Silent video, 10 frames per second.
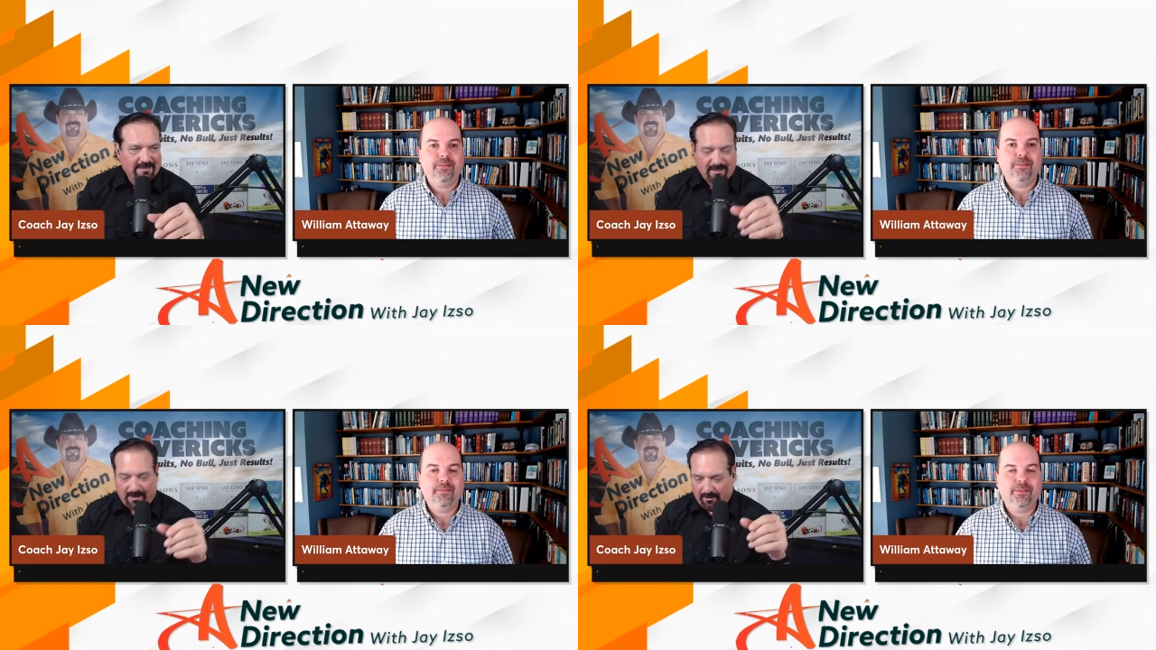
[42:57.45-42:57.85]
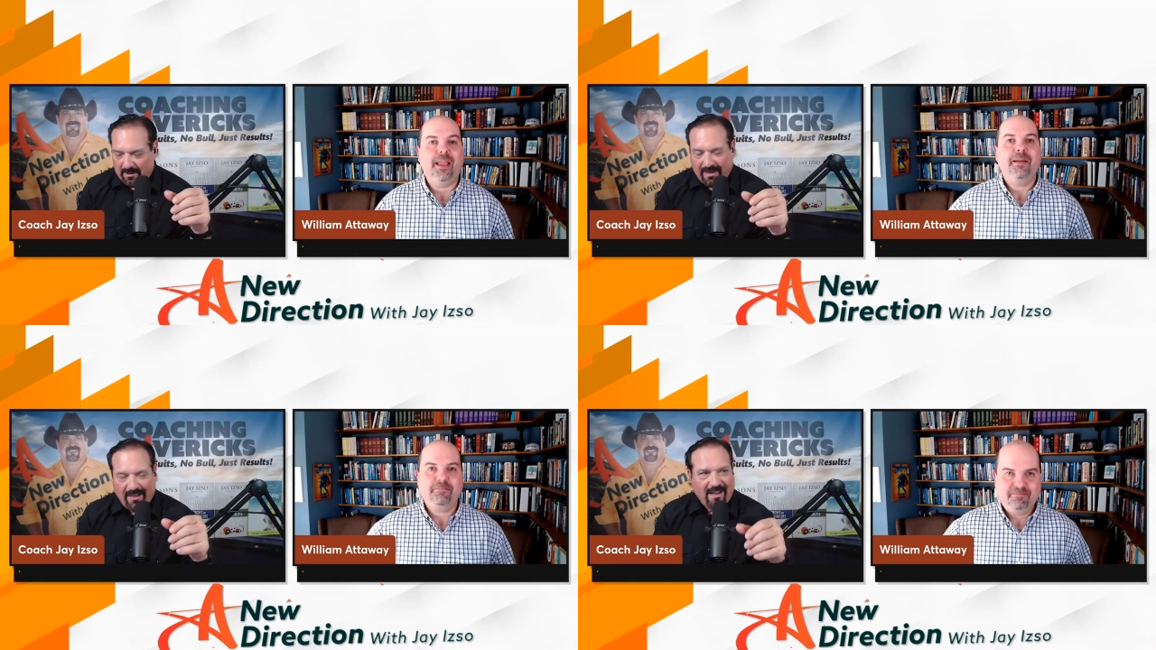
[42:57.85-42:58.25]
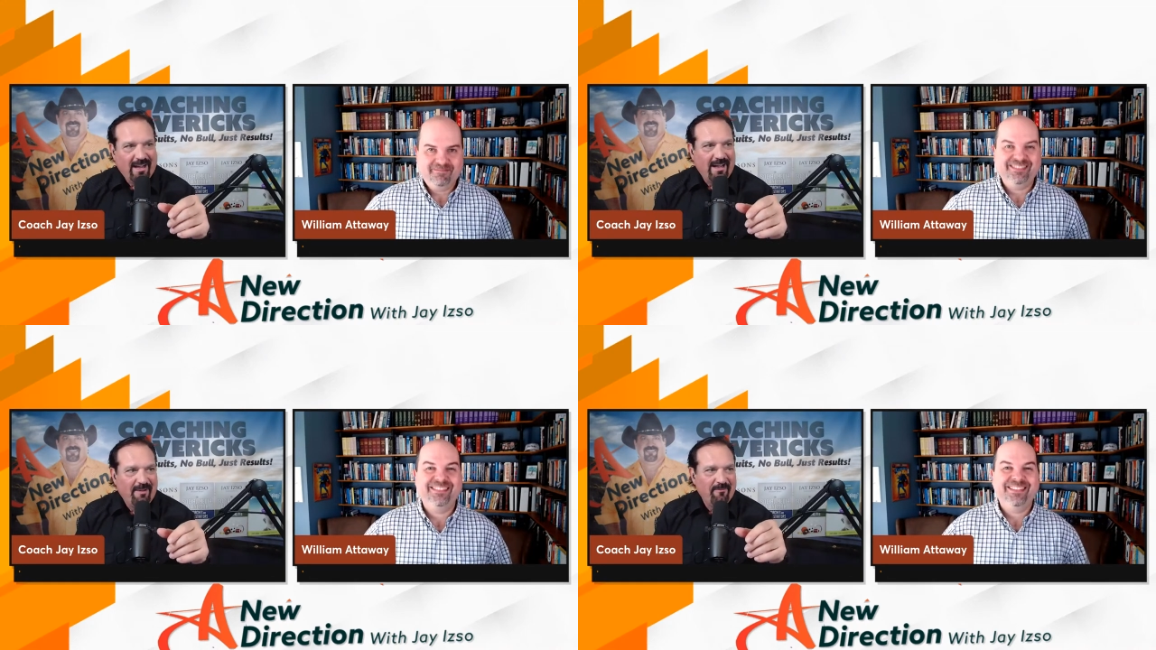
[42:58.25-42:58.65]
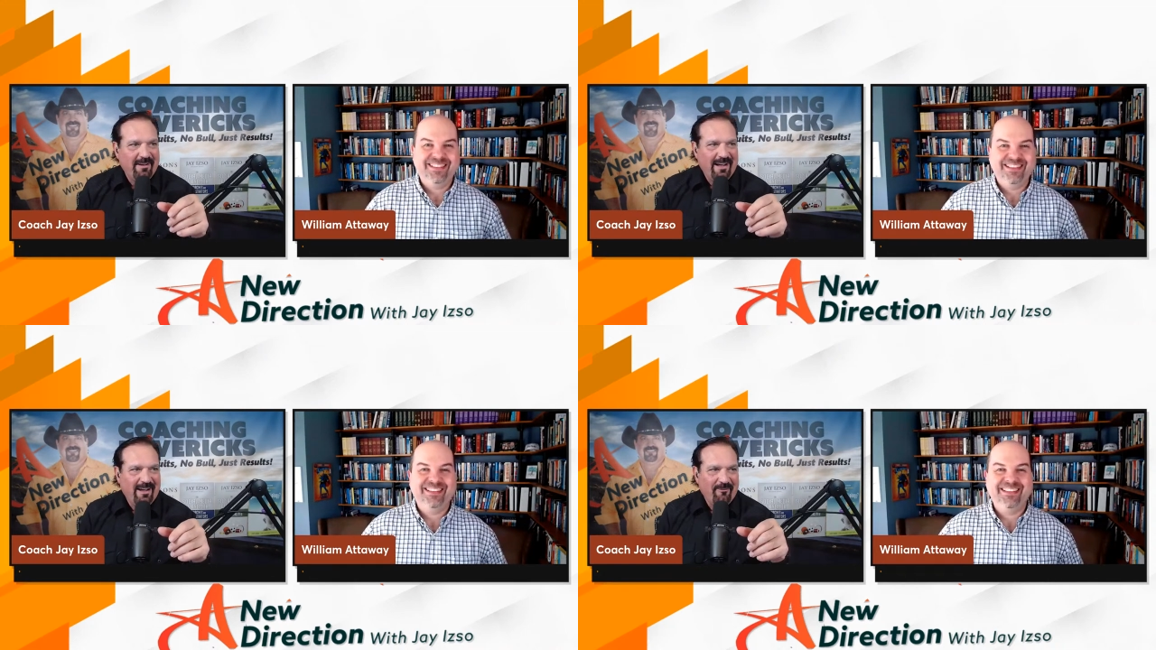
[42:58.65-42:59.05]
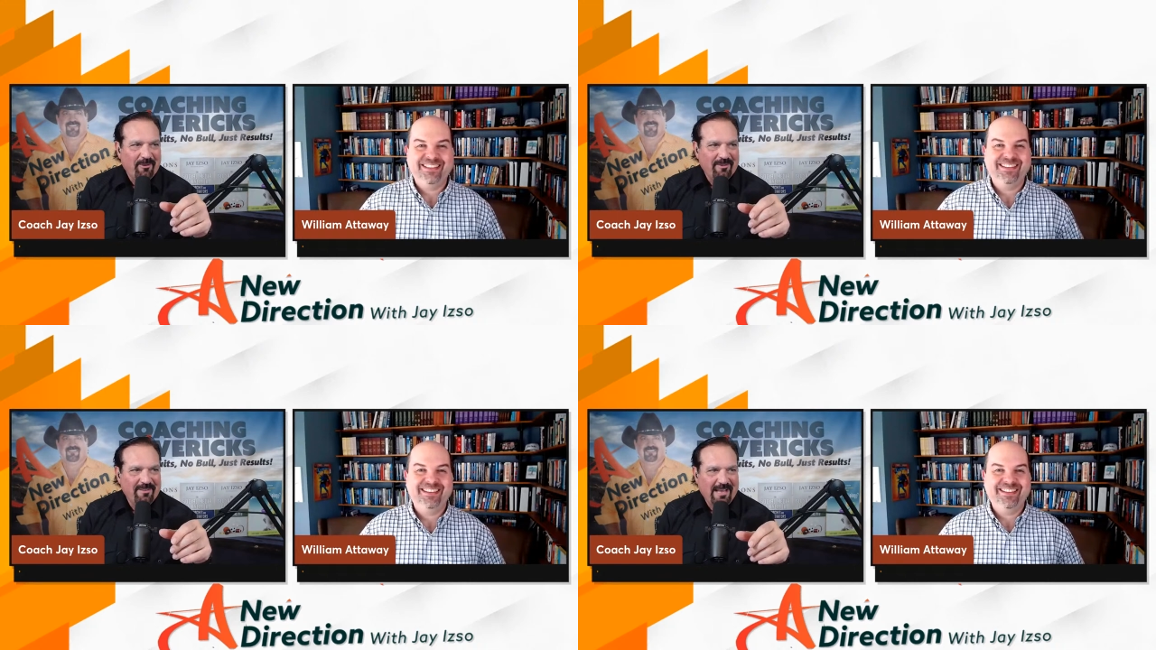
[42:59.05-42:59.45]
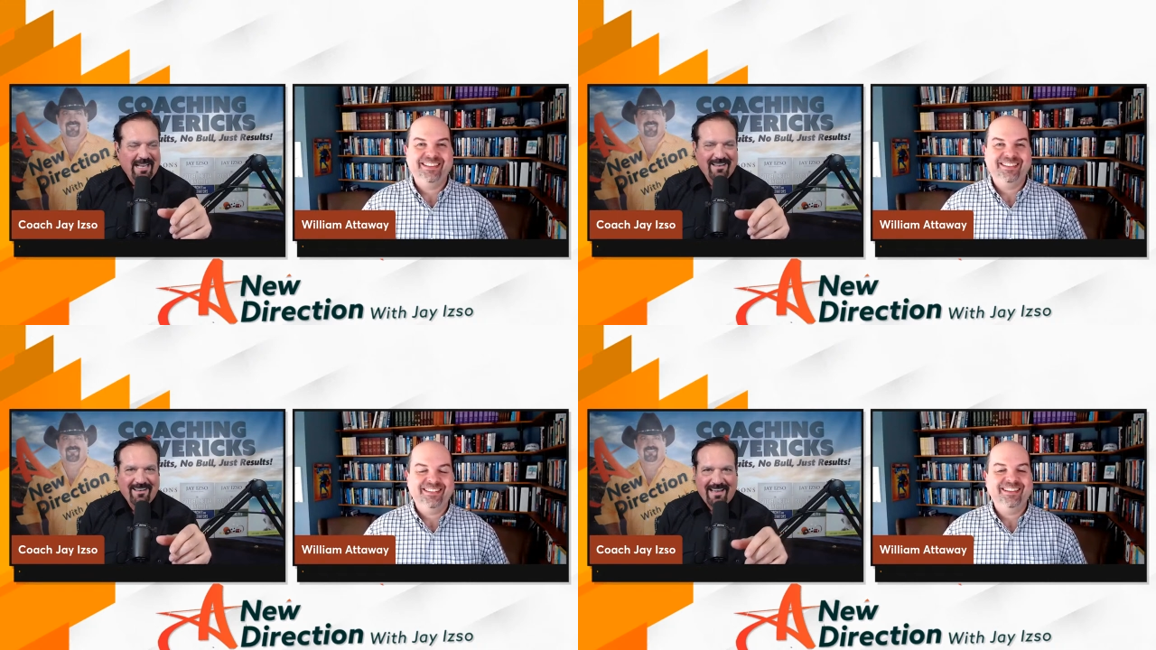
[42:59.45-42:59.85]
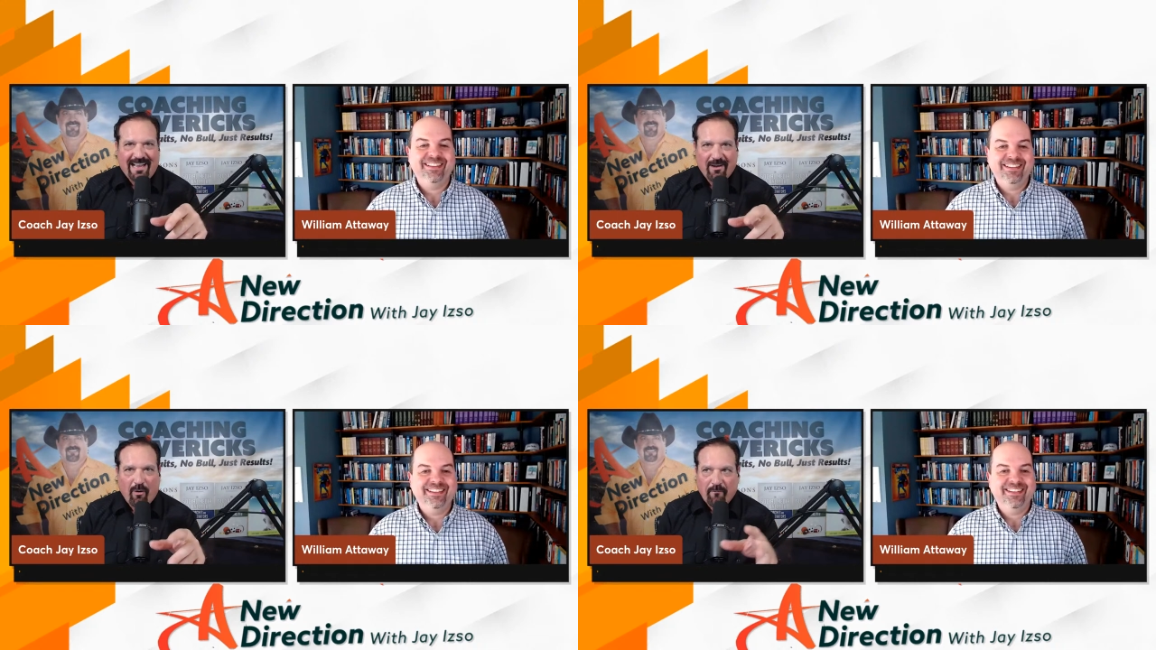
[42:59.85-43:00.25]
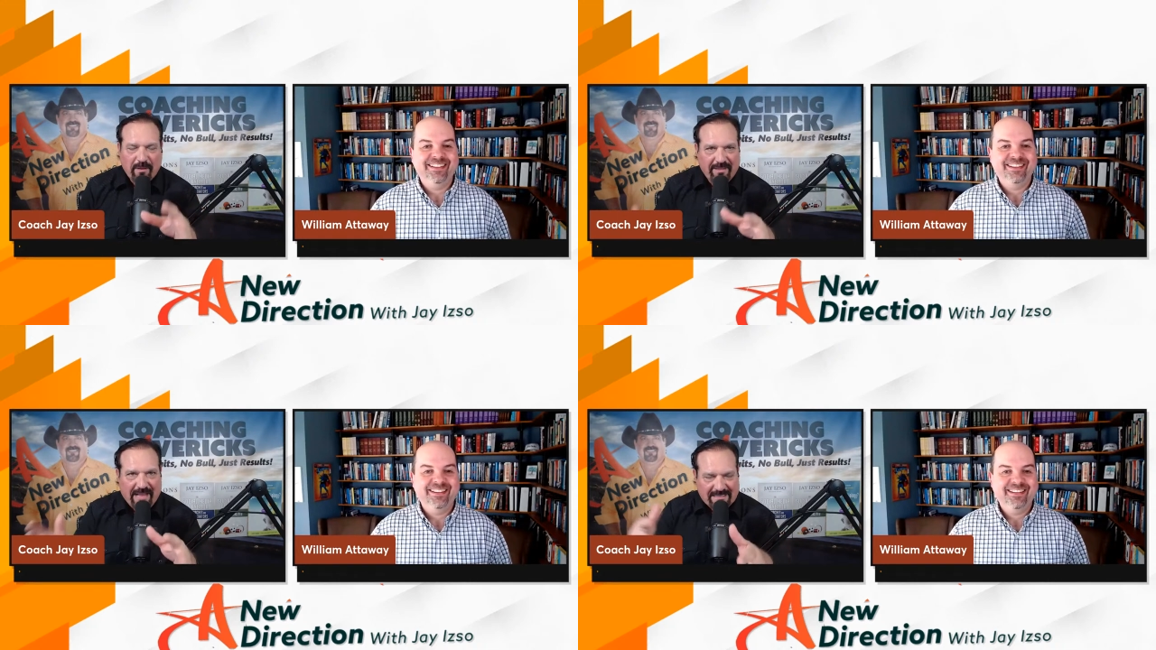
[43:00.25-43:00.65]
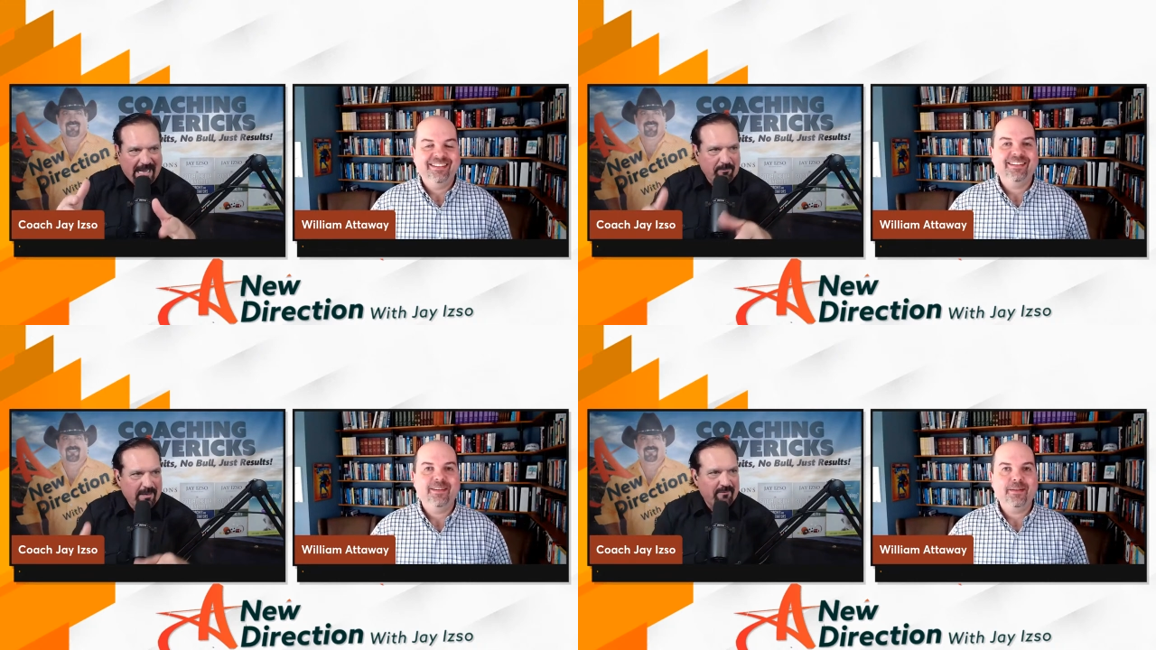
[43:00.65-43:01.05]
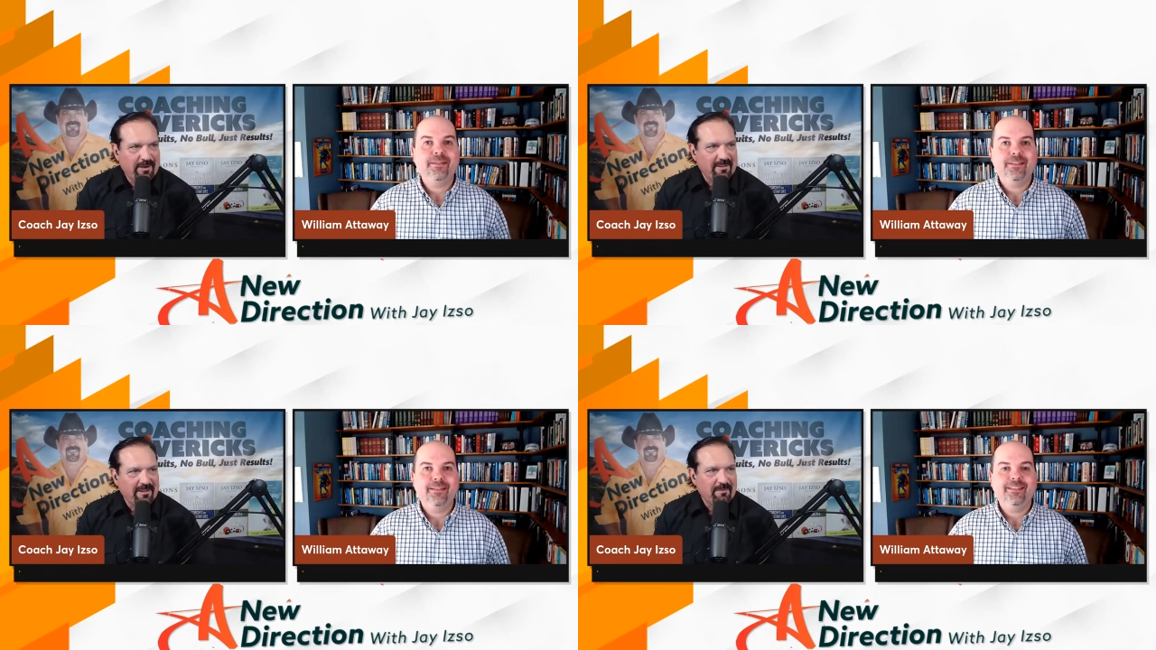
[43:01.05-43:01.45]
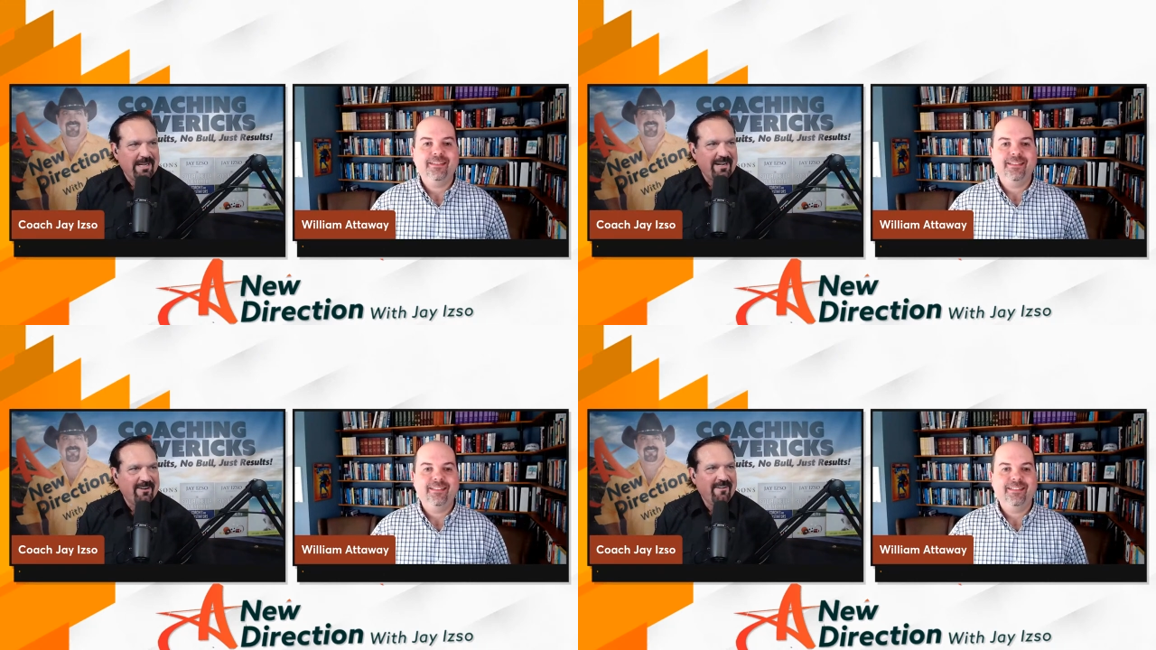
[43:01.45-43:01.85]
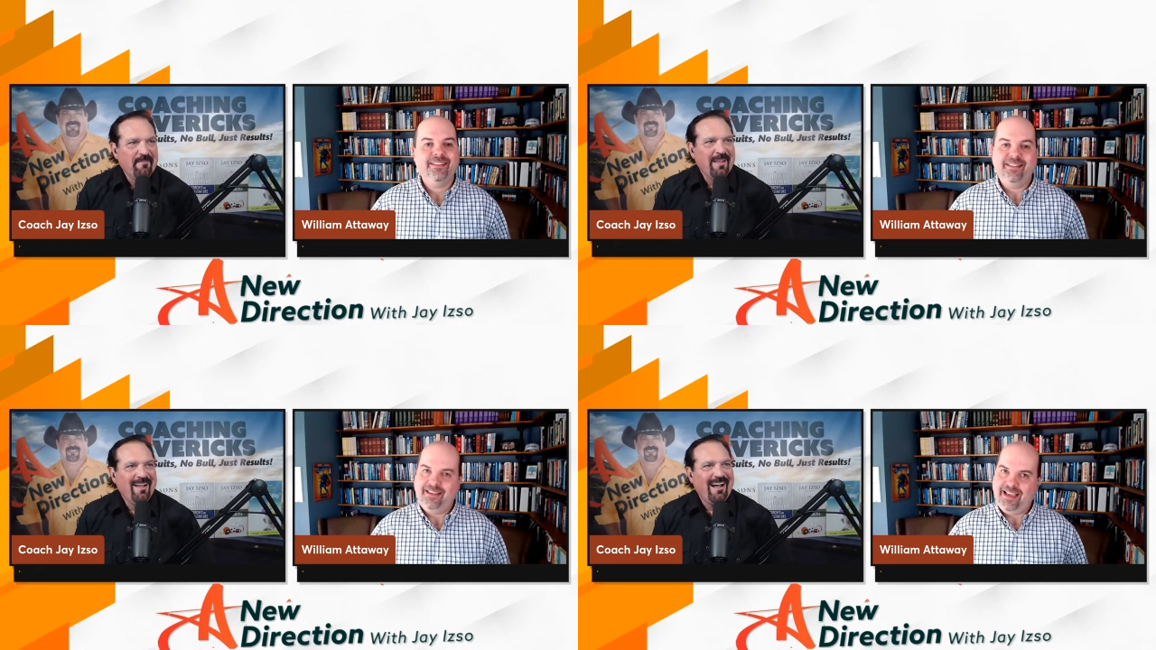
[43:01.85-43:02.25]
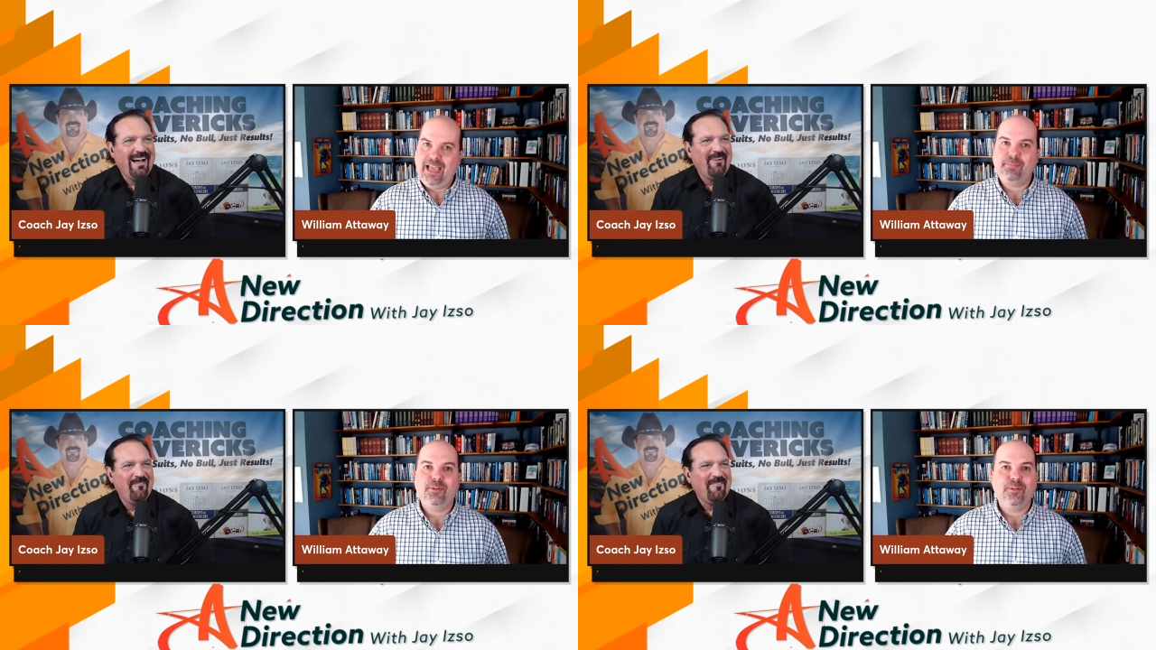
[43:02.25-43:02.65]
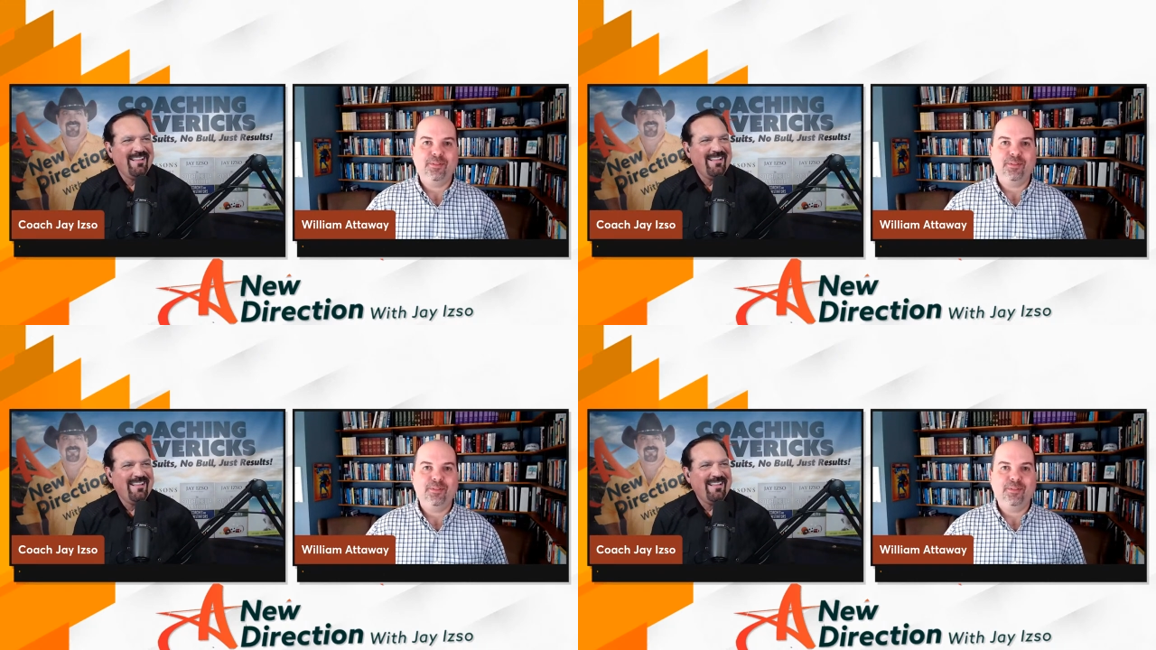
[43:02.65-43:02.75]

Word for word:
Speaker 1: So um, uh, we'll and and hopefully that's happening for you a little bit here. Um,